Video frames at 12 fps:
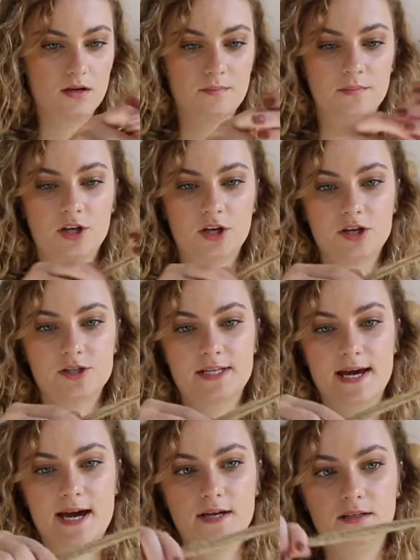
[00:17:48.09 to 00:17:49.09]
I'm gonna go
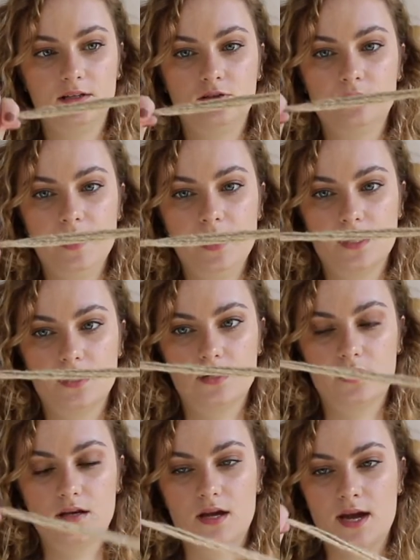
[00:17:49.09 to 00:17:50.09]
down a little bit,
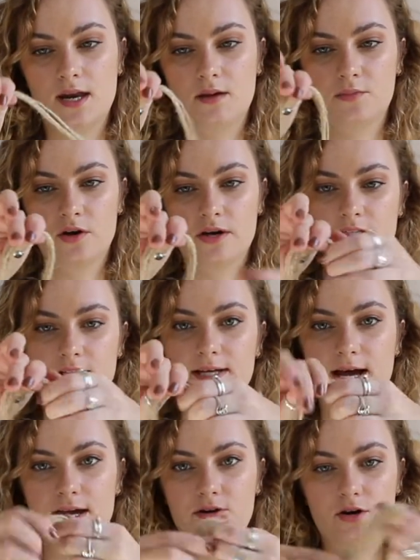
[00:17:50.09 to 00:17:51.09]
and I'm going to
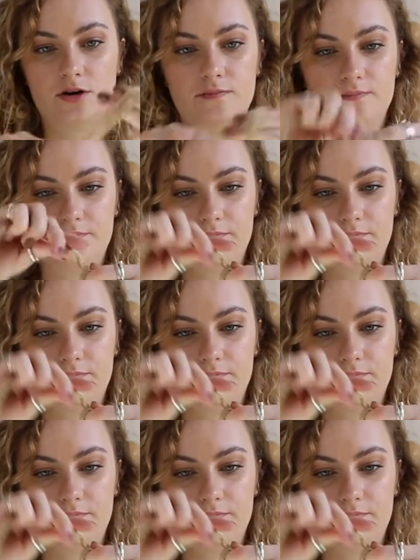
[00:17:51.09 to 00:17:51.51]
tie a knot.